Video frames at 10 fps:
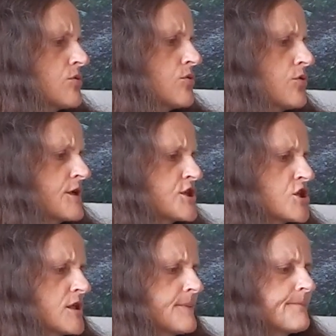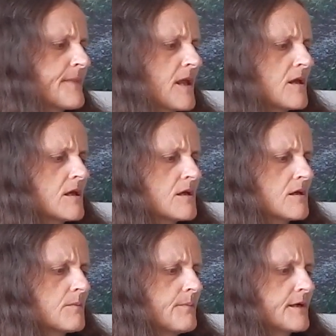origin,
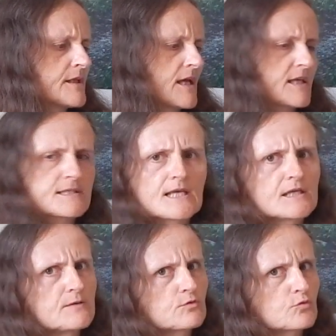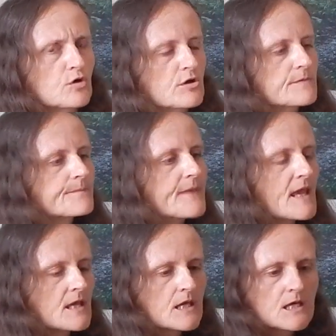but I guess any would work.
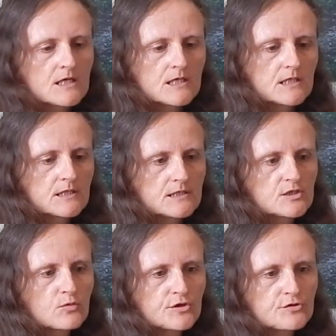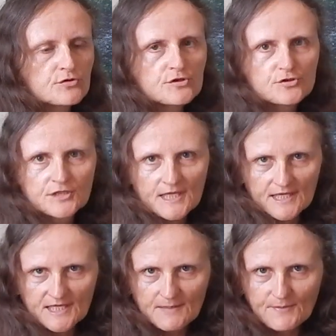So what you do is you take
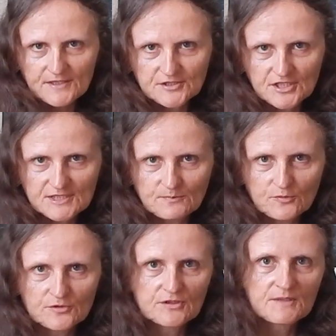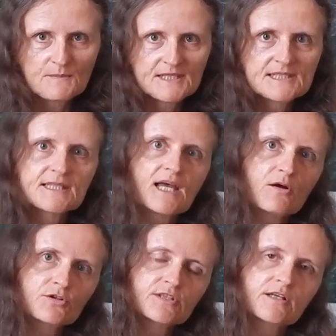a heaping teaspoon, mix it
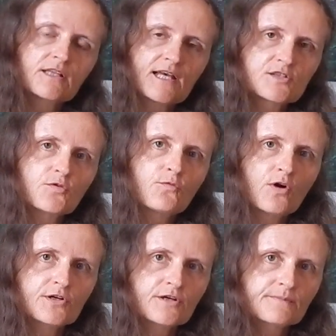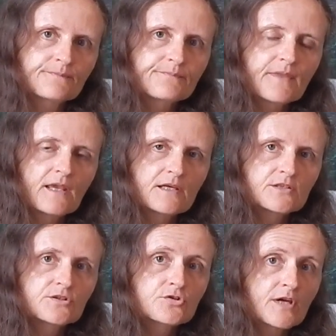out in a glass of water,
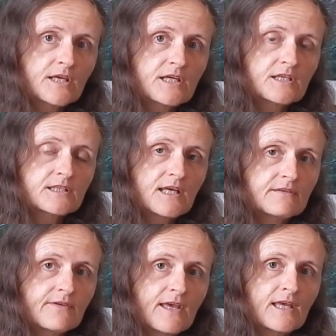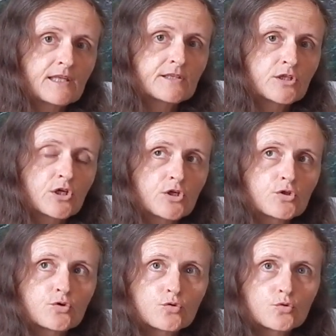drink it, and then
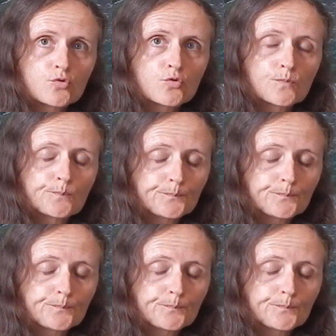you